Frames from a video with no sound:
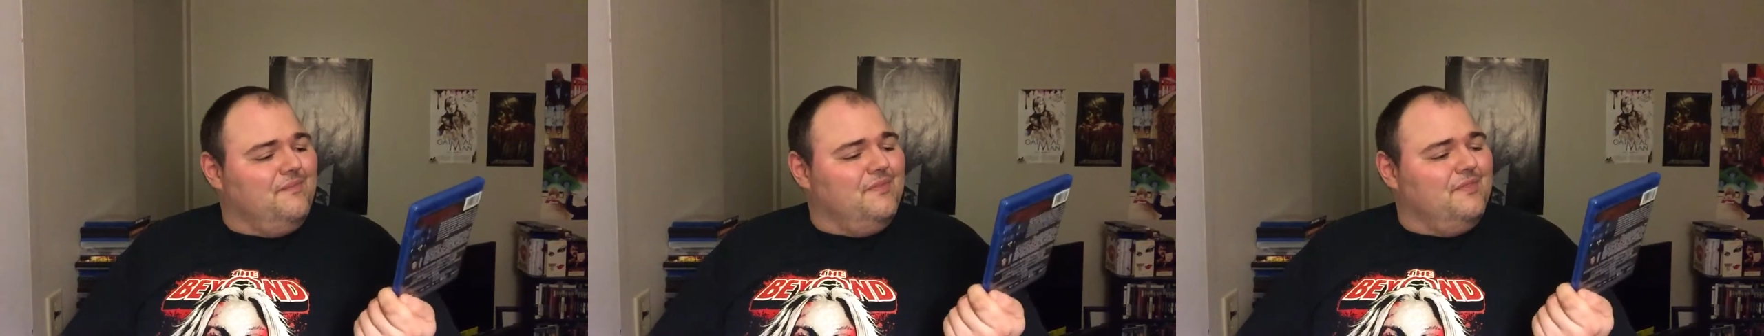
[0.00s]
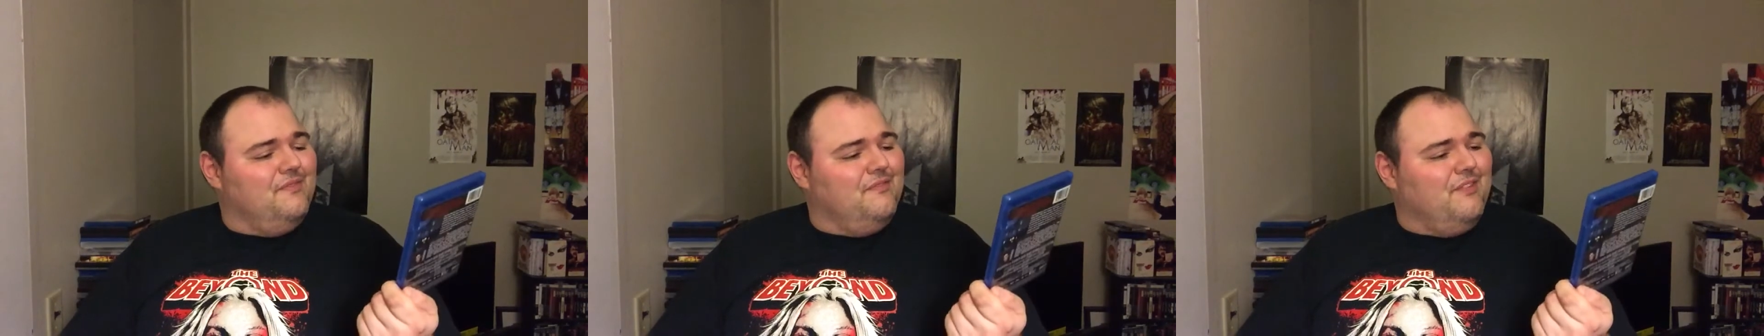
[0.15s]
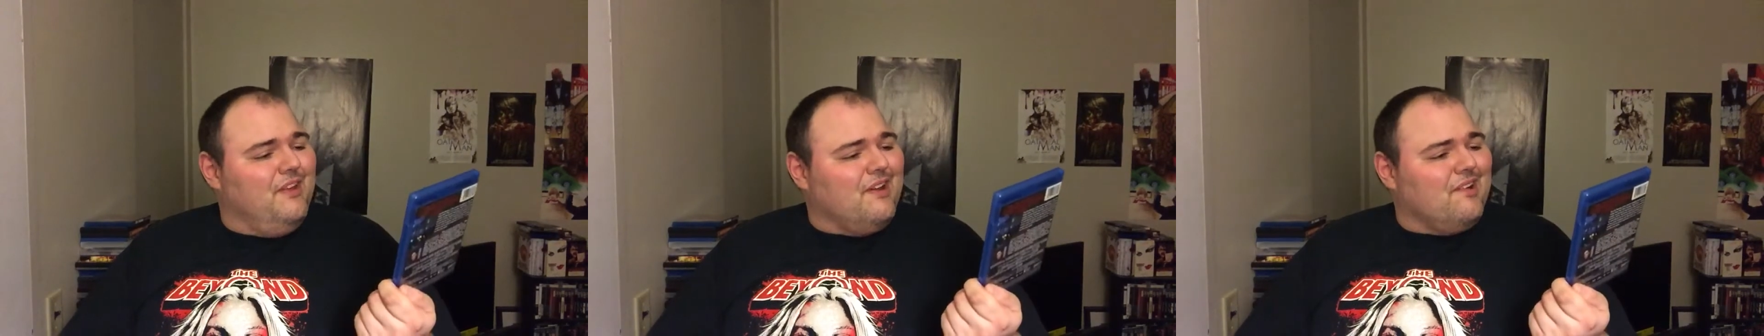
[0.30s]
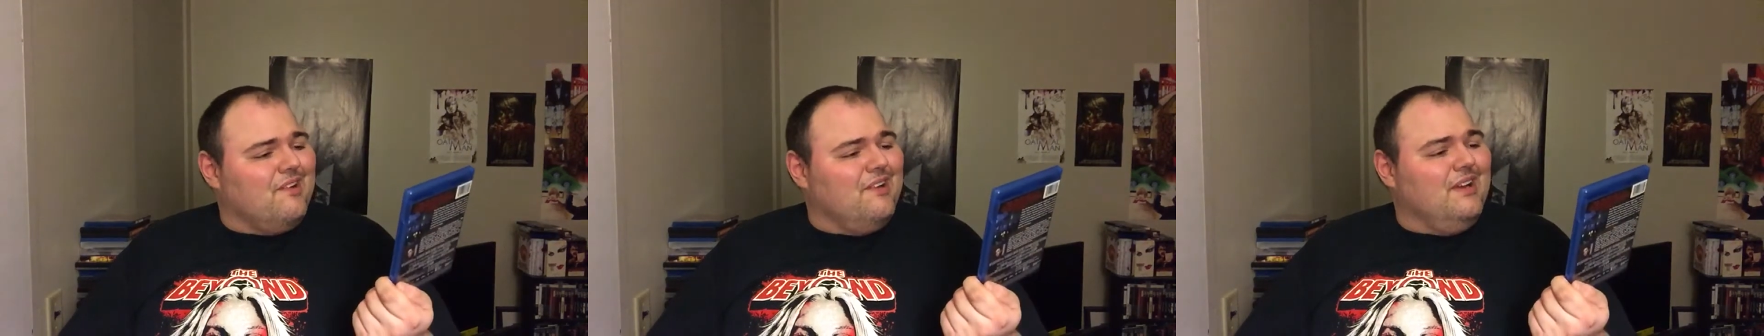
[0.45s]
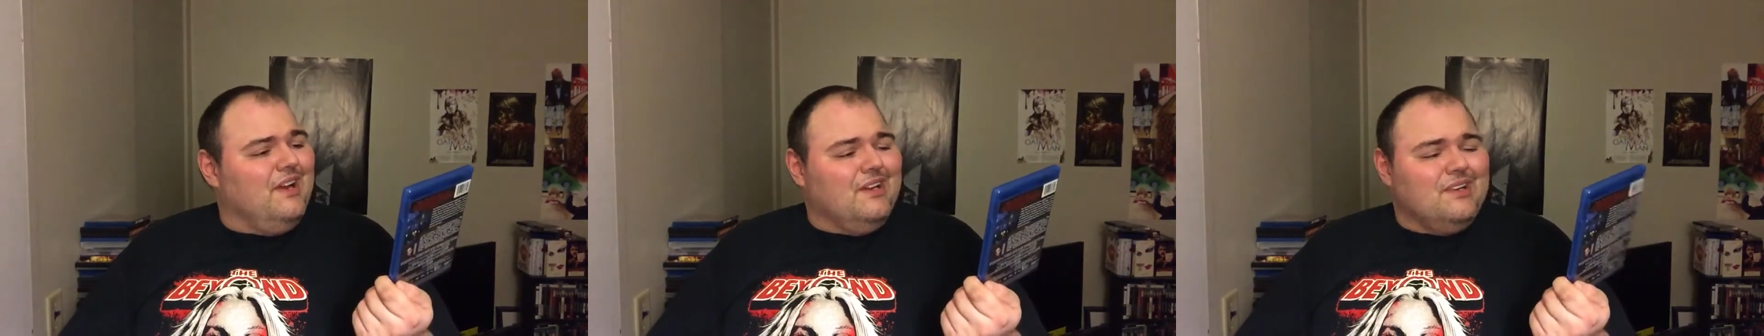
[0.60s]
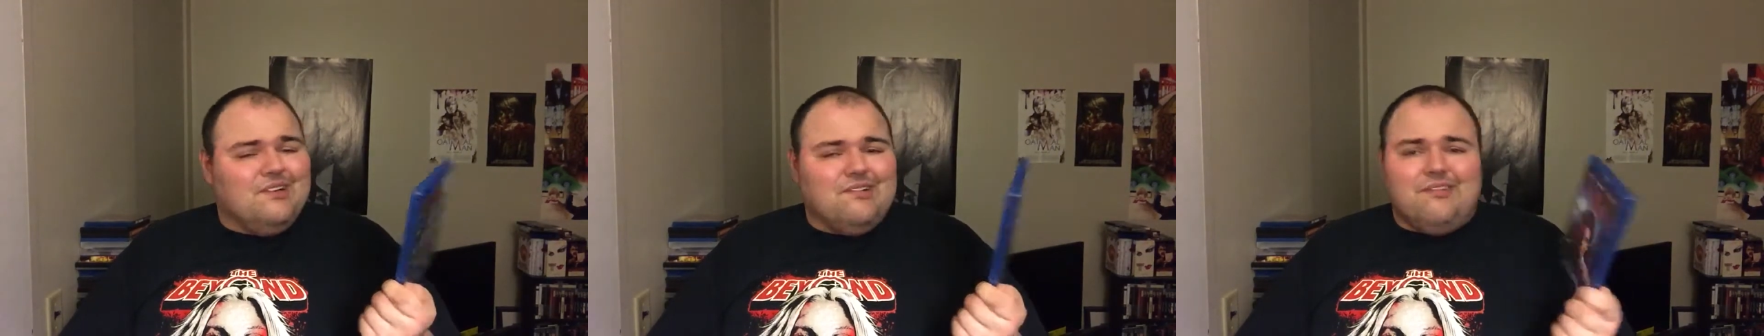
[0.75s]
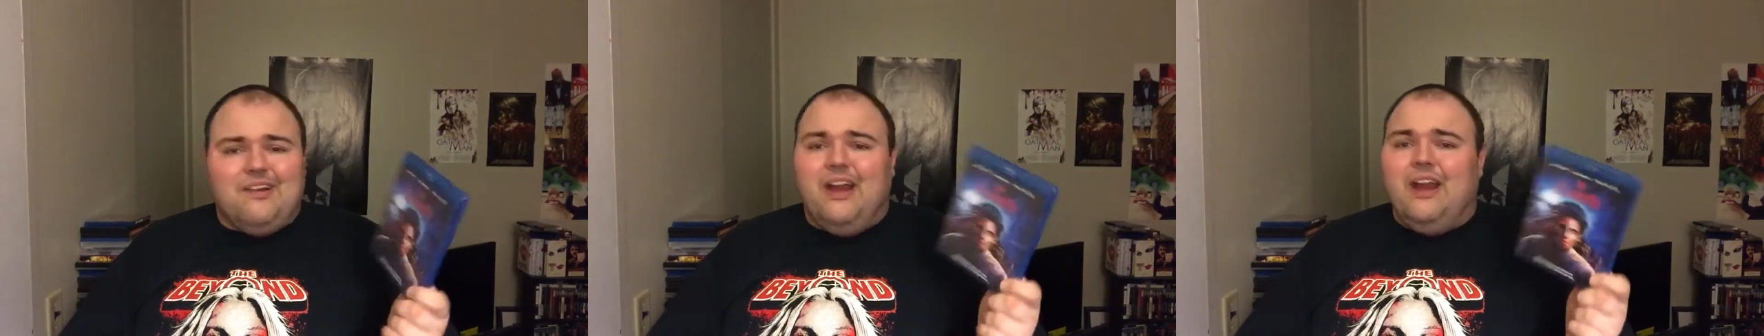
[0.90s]
very
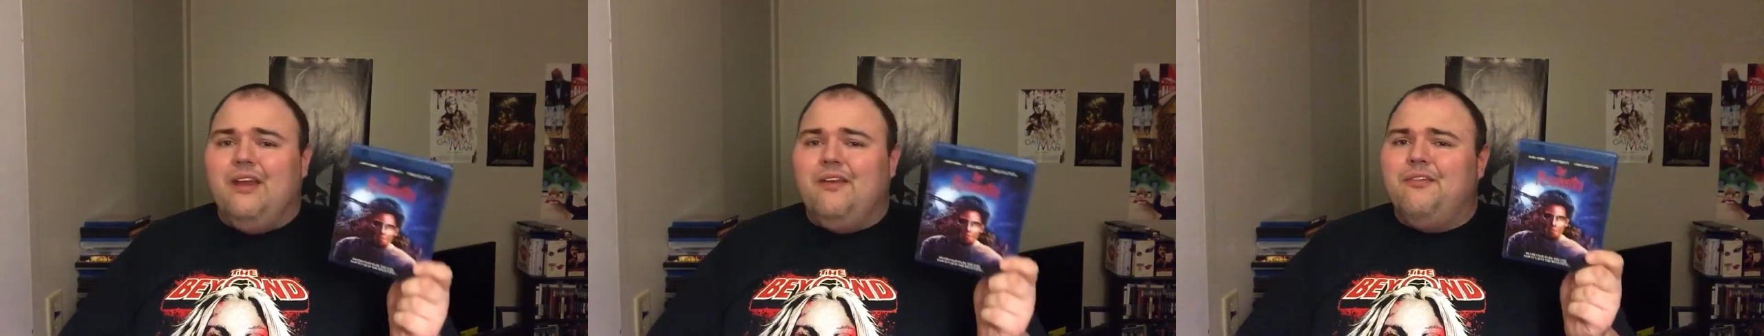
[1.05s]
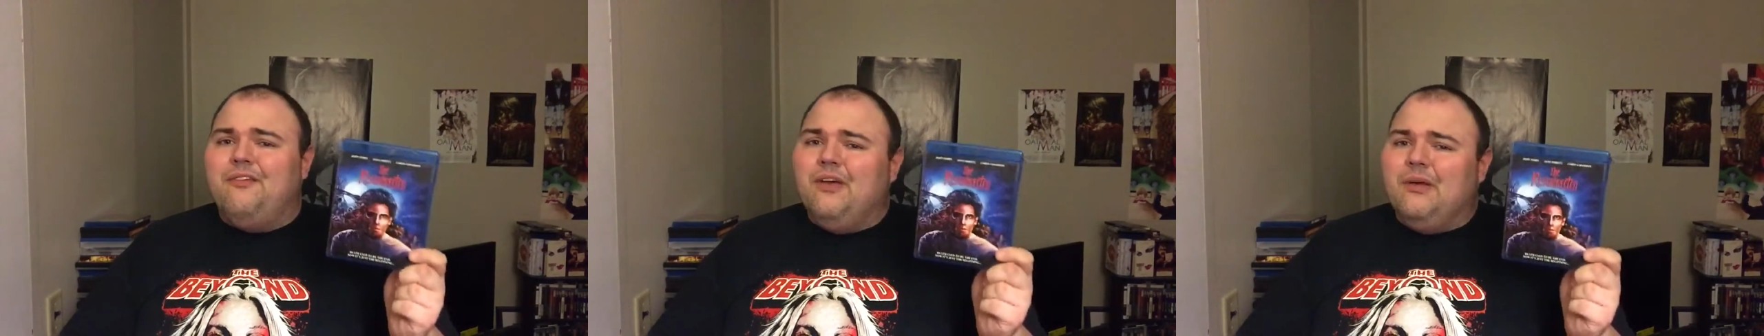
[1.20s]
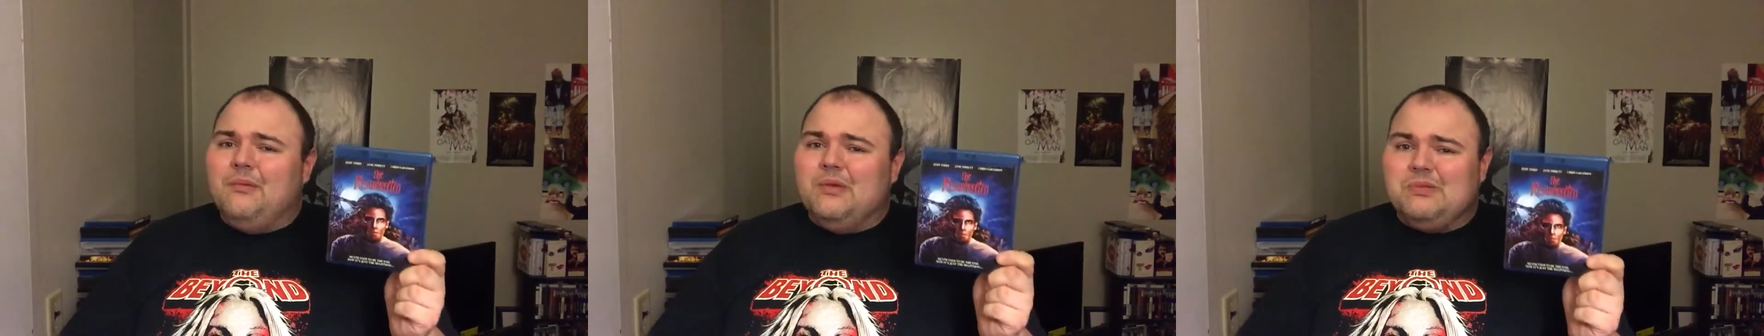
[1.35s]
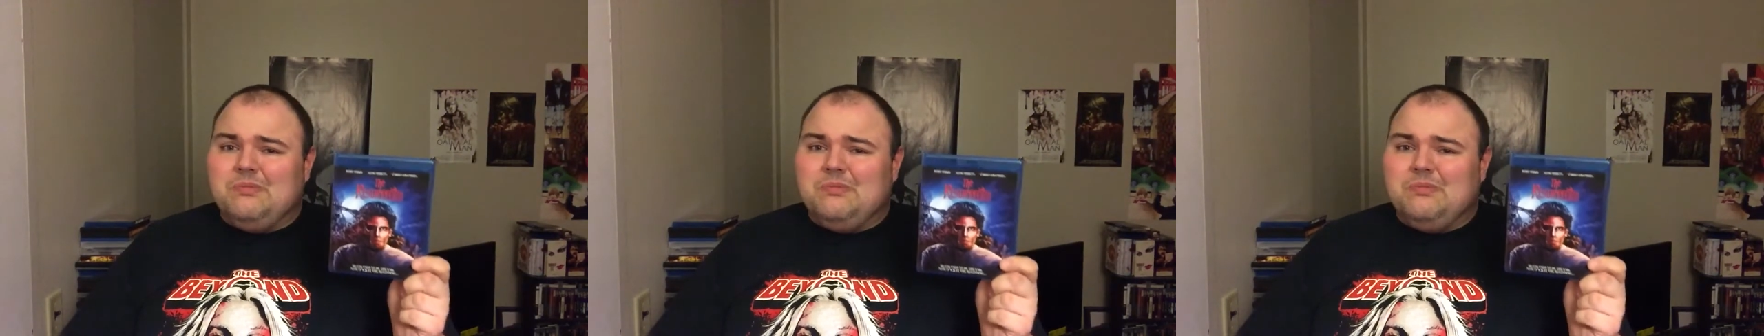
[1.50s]
underrated film,